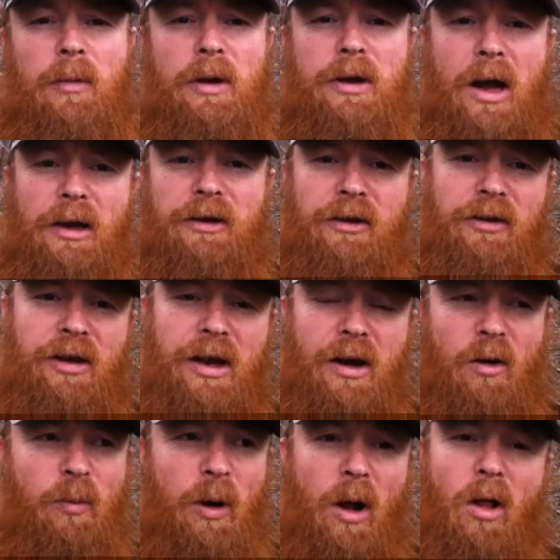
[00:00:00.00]
Not just
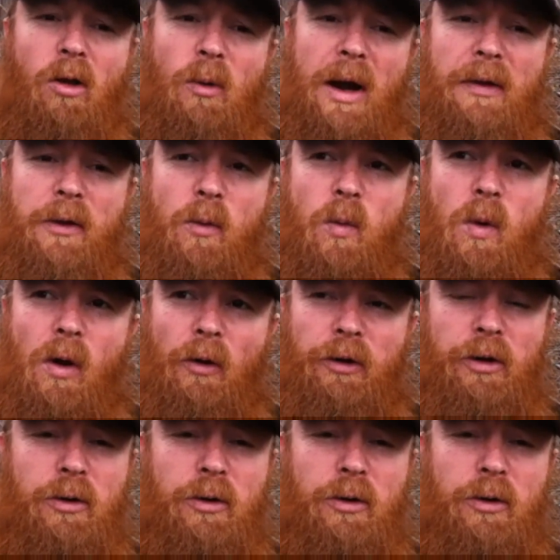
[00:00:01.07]
here, but all around the world.